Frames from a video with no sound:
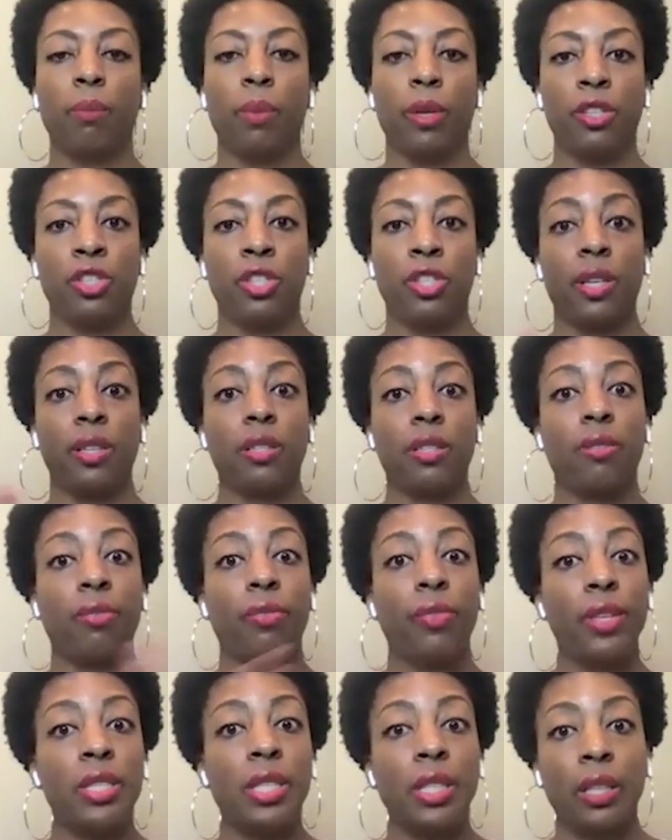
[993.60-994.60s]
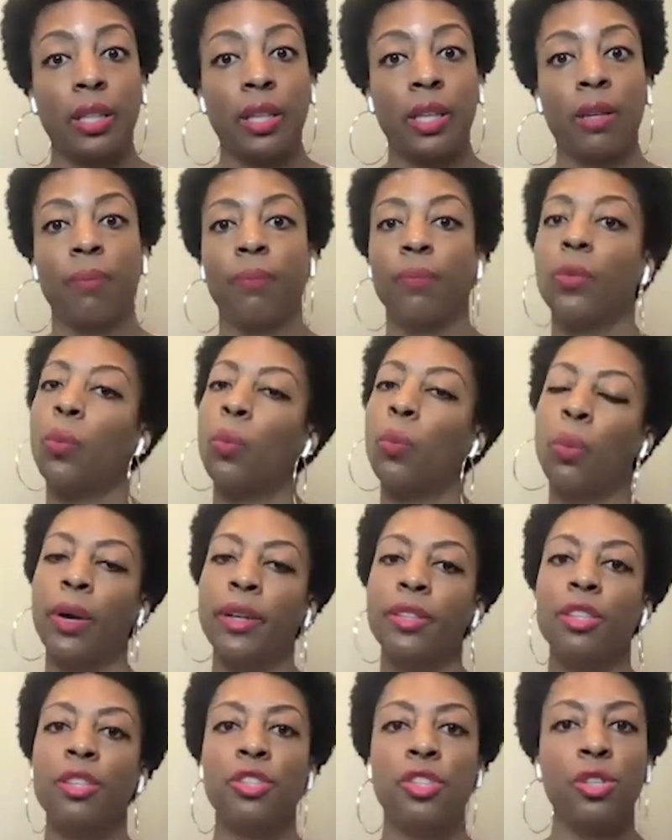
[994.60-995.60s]
but just physically.
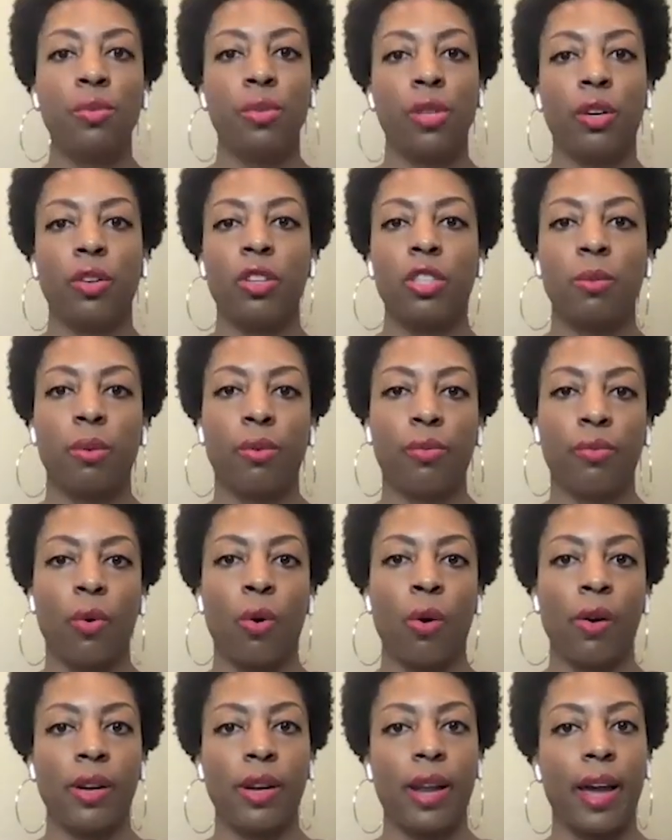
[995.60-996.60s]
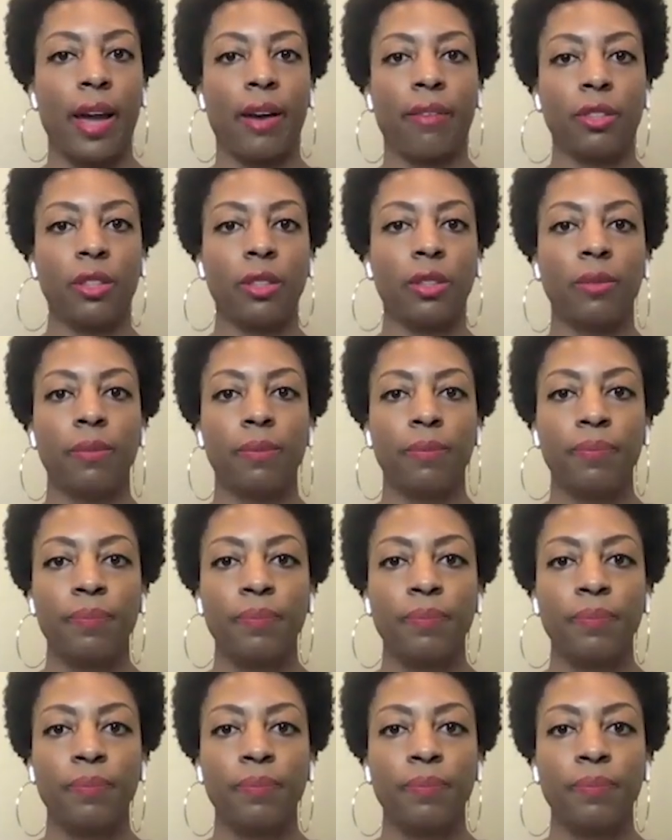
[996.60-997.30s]
What did you notice before and after?